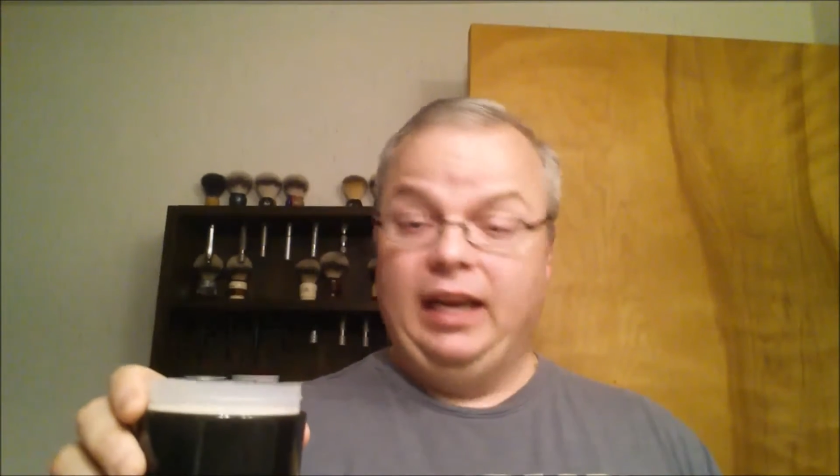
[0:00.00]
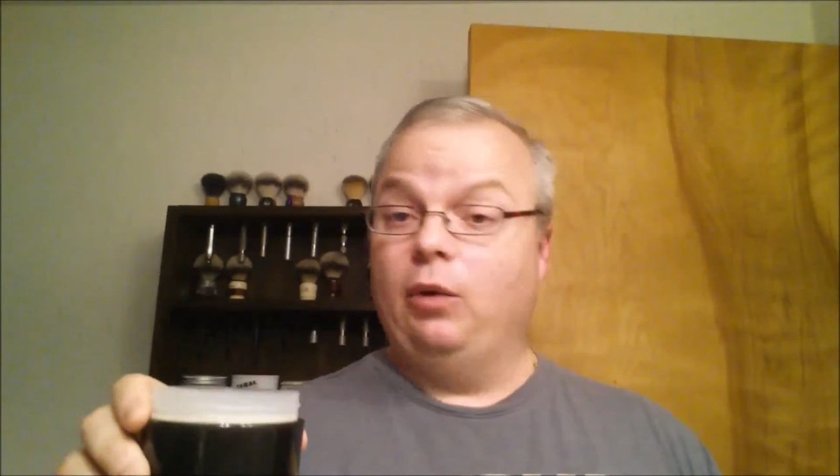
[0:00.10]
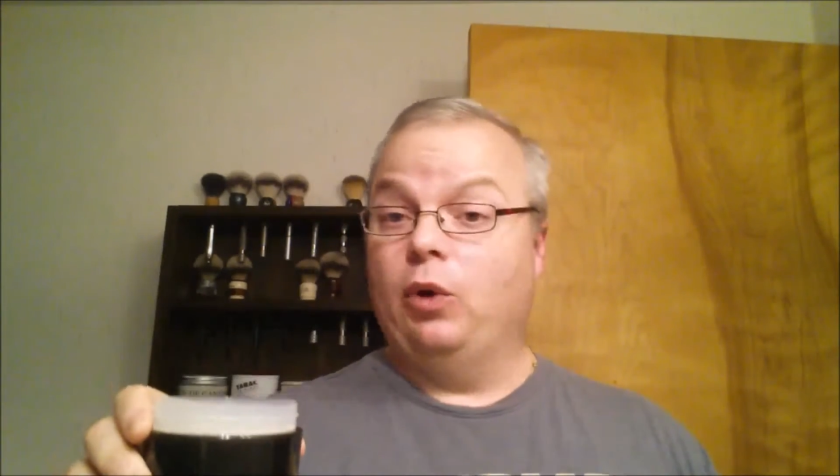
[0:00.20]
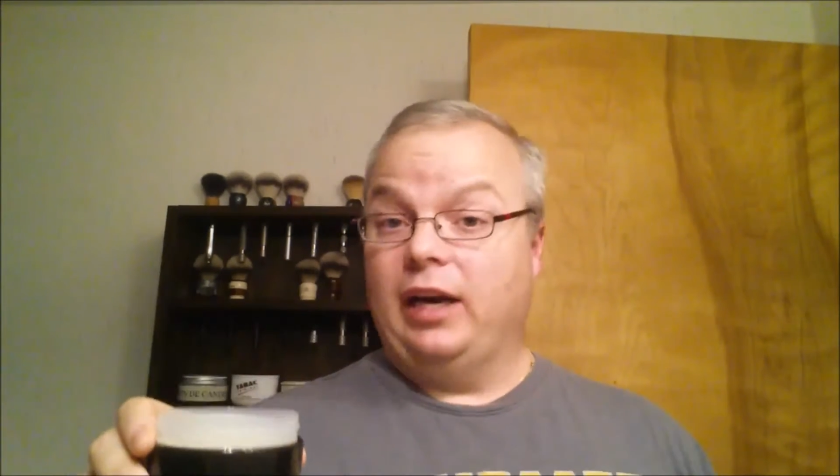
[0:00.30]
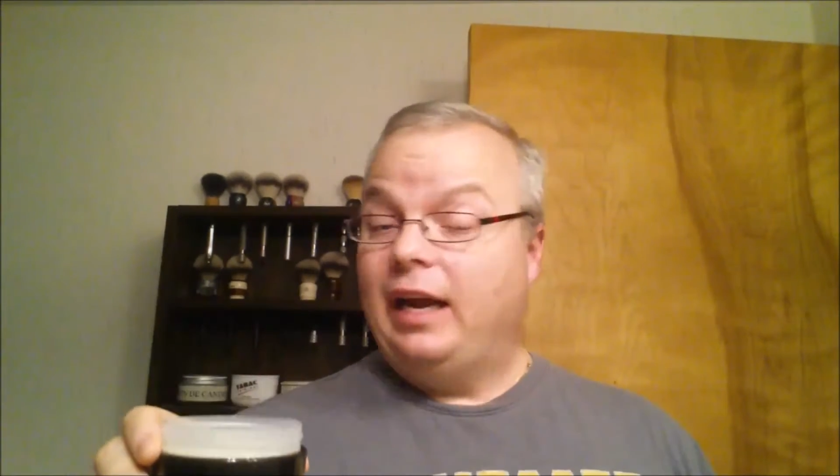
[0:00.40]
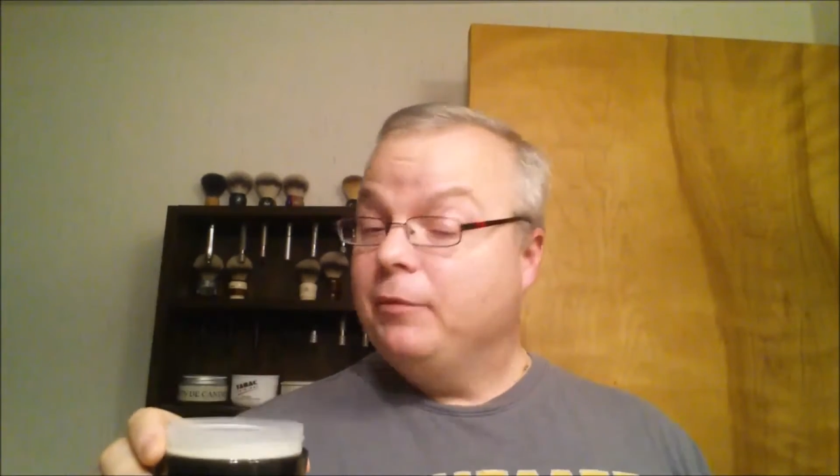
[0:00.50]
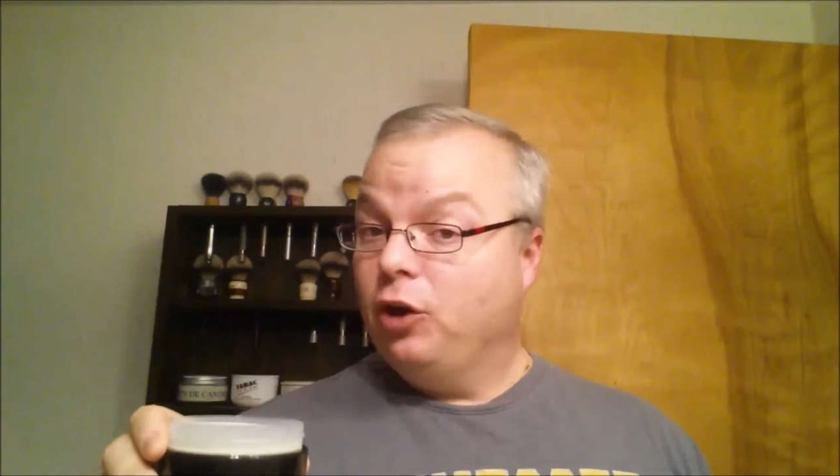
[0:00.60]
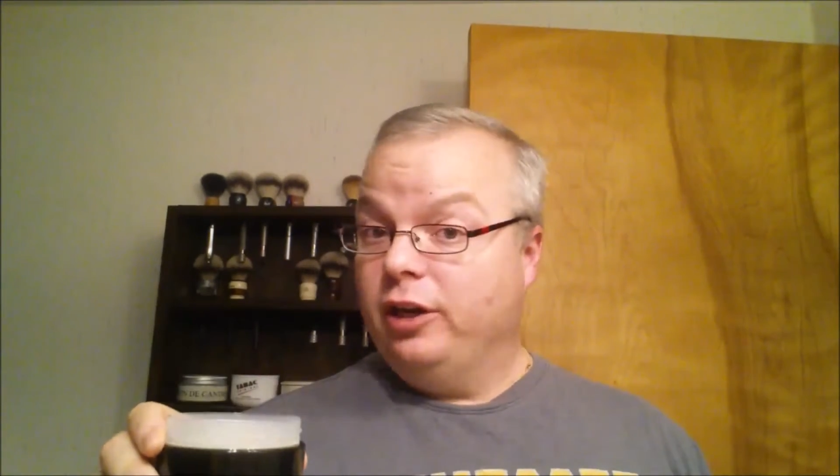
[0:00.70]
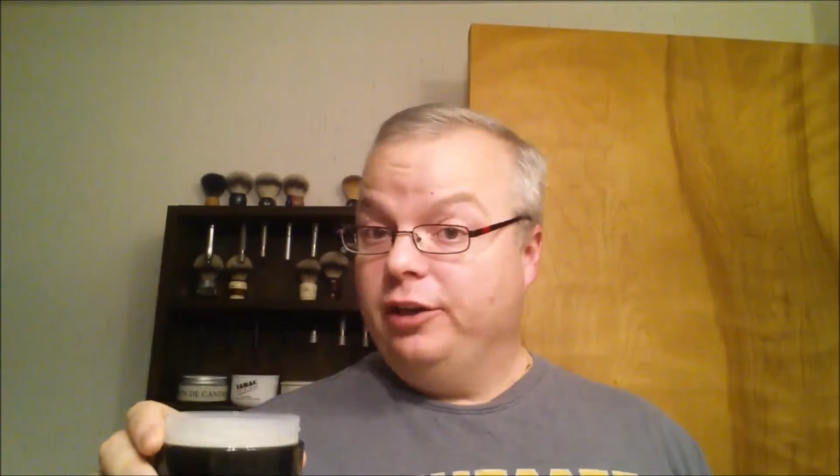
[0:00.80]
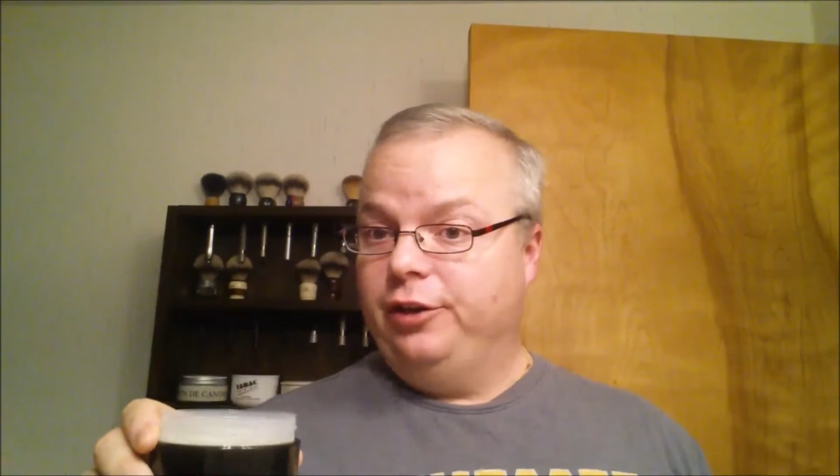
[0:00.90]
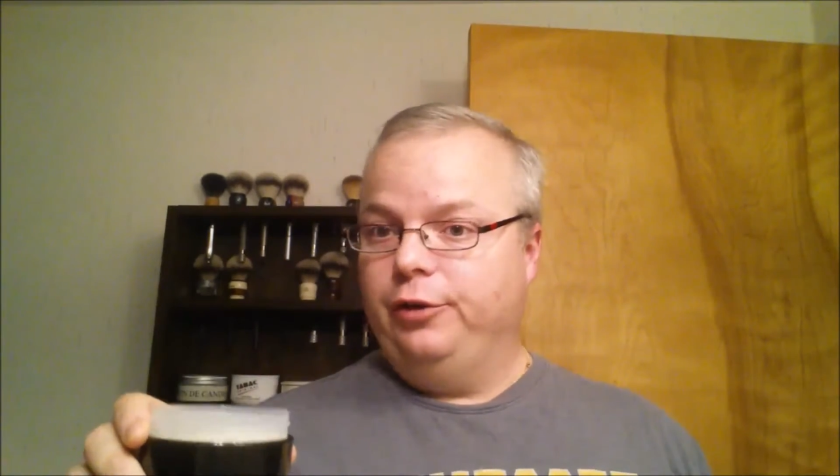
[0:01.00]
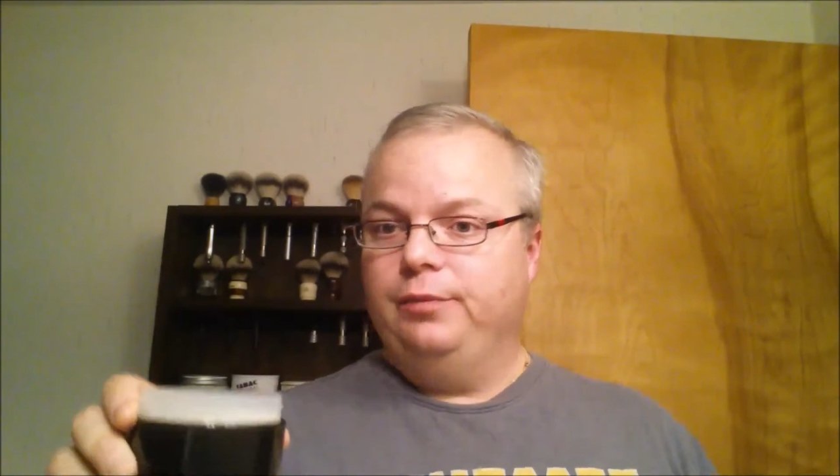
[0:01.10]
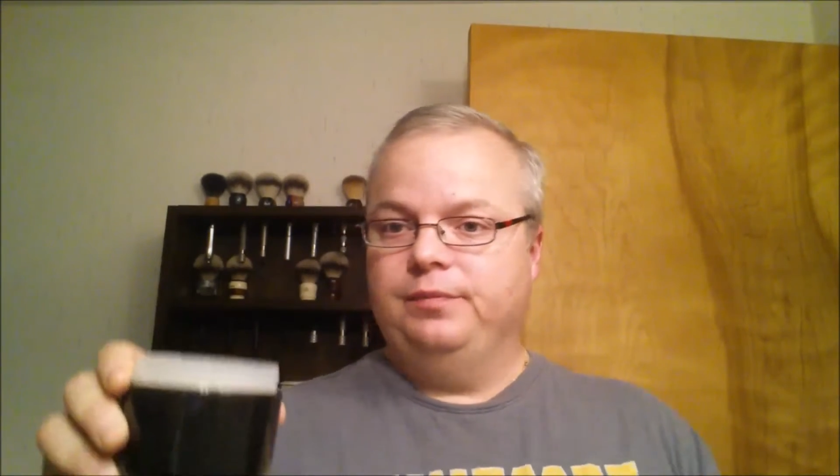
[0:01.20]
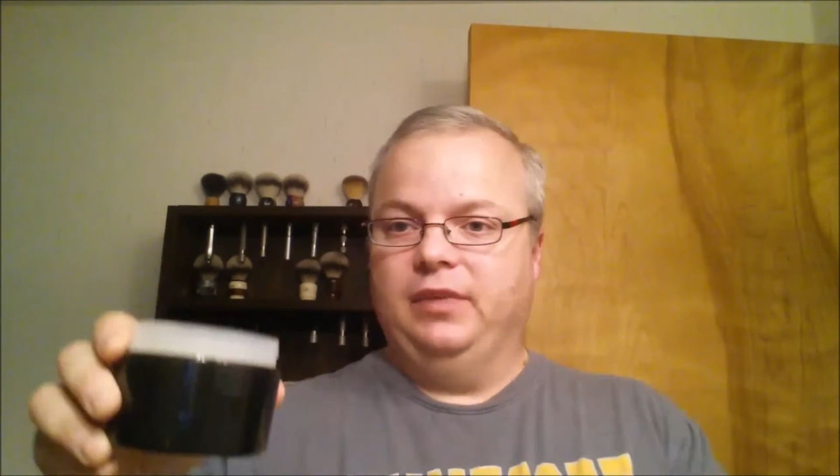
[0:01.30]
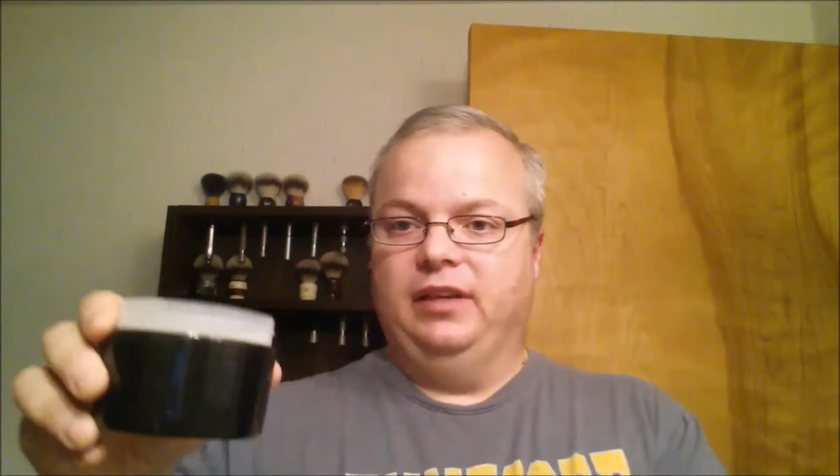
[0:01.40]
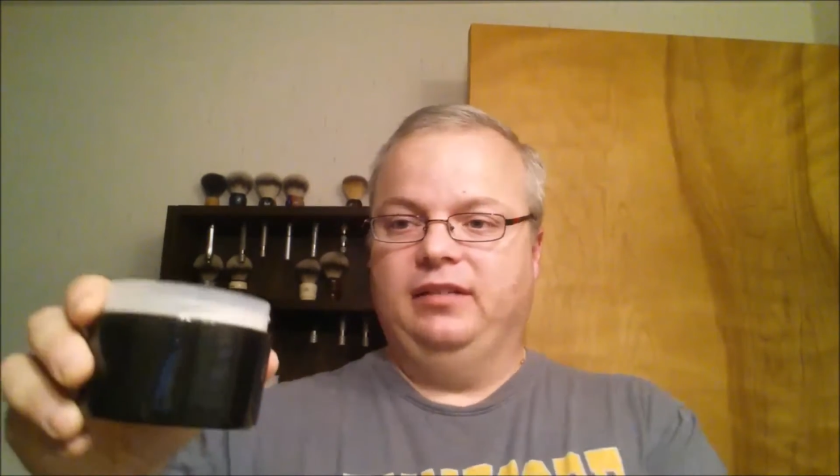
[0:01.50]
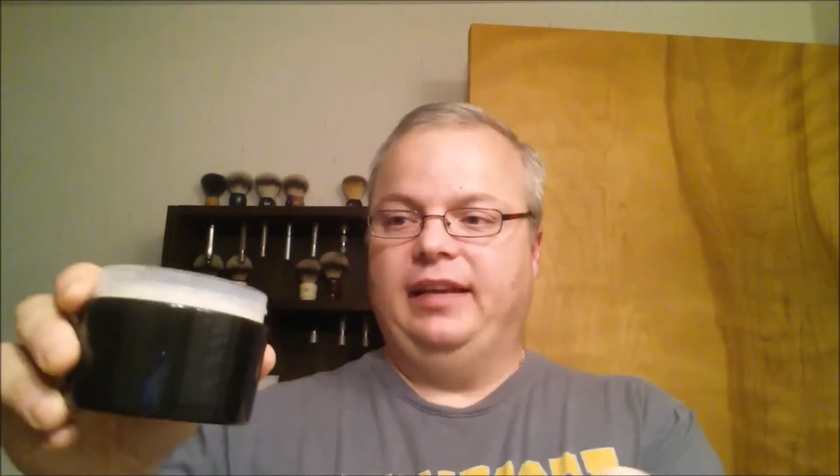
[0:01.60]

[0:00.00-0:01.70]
And what I'm going to do is